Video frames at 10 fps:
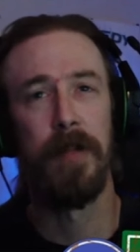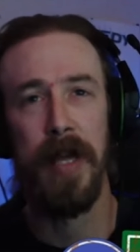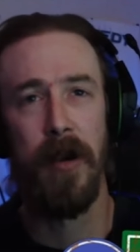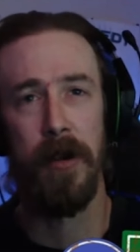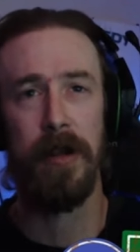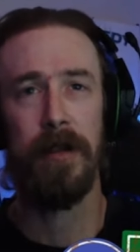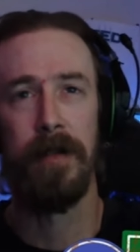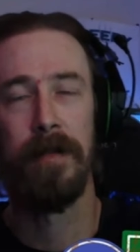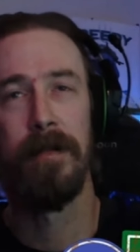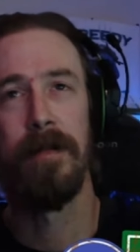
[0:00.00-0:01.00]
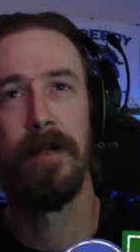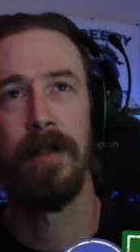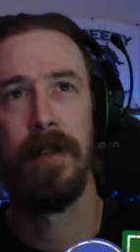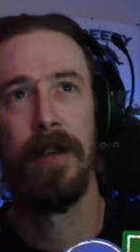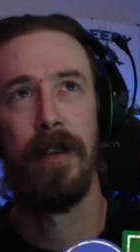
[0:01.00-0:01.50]
to be on it.
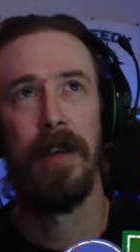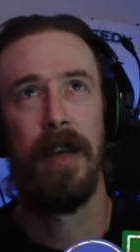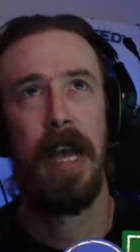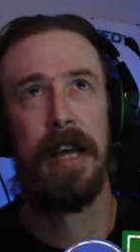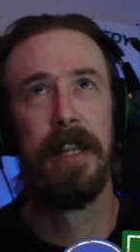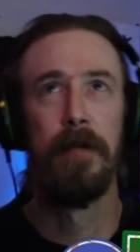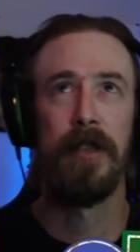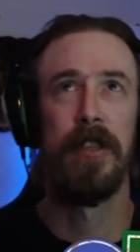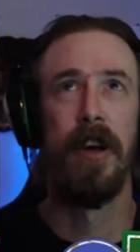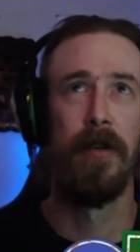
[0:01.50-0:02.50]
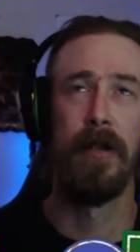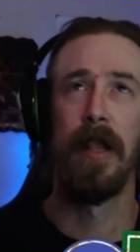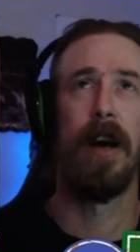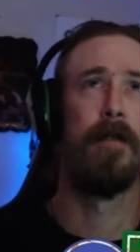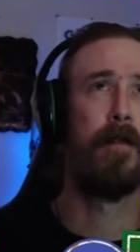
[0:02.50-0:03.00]
And there was no
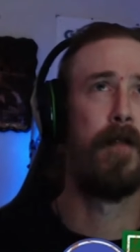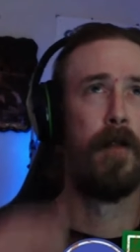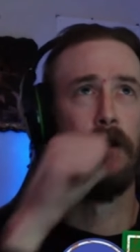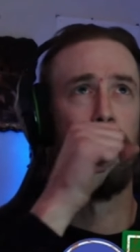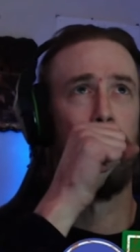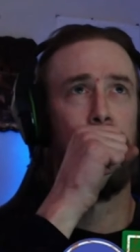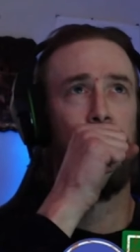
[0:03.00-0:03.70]
love for